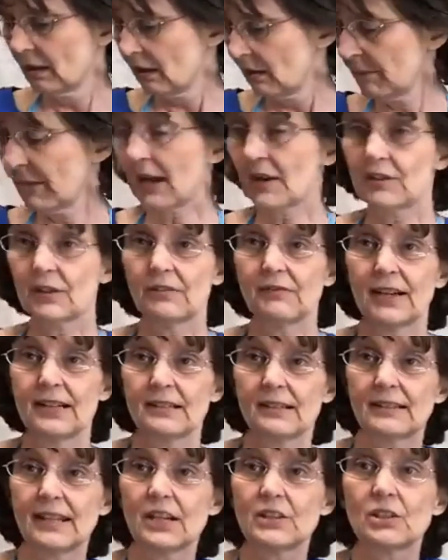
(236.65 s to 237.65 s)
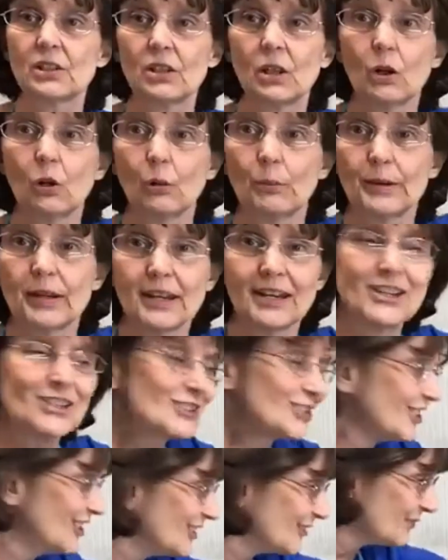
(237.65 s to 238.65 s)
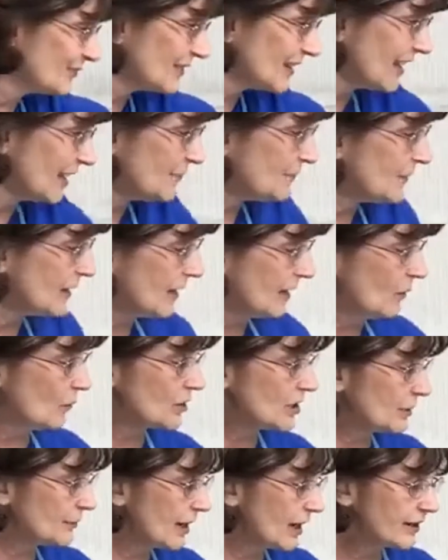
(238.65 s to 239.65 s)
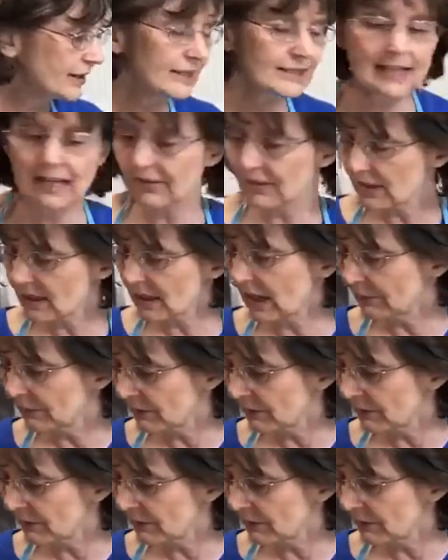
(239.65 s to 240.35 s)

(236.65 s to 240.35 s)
Imagine if I did that to the whole piece, which I'm not going to take the time